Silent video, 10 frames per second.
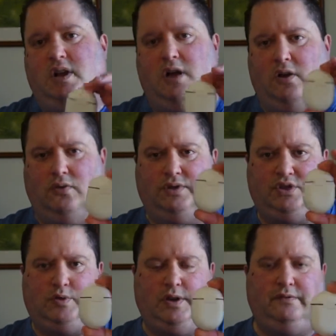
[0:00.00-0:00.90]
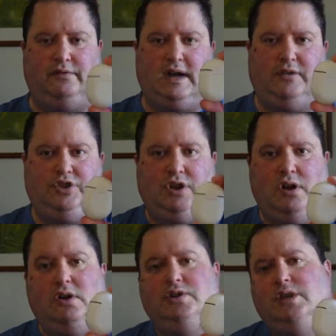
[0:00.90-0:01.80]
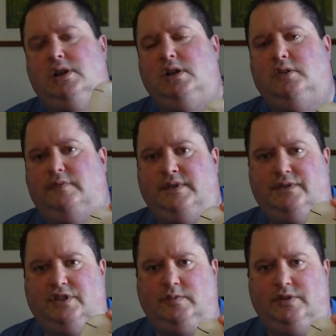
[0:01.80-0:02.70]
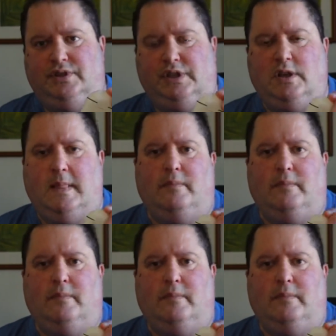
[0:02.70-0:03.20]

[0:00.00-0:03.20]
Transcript: holds a 24-hour charge for listening to music.